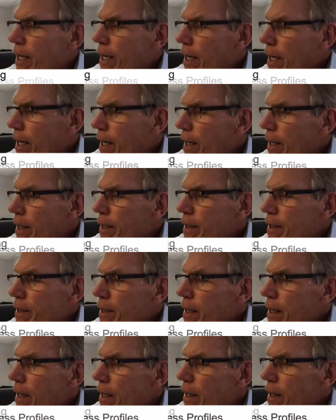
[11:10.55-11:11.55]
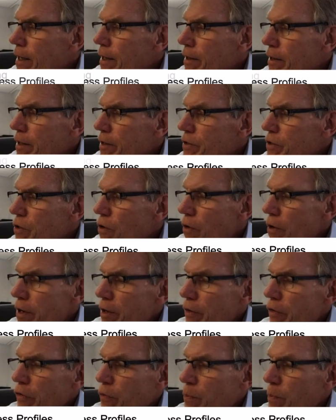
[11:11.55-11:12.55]
and it's
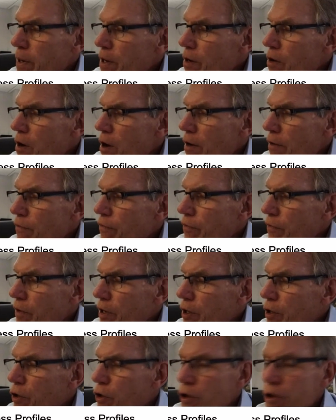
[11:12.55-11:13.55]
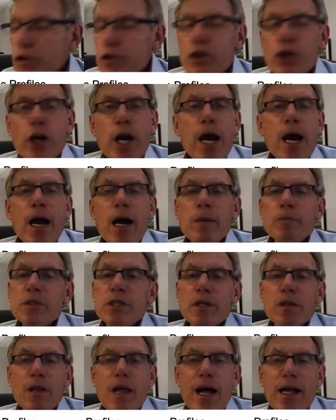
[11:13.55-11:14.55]
going to spin off good jobs
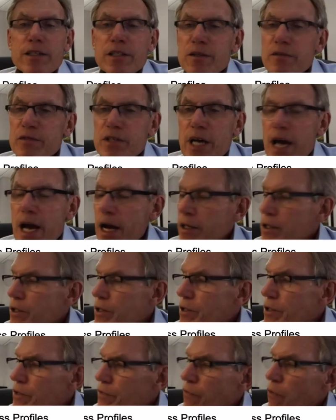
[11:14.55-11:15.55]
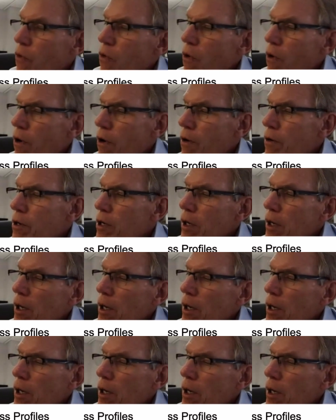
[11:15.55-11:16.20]
and lots of taxes for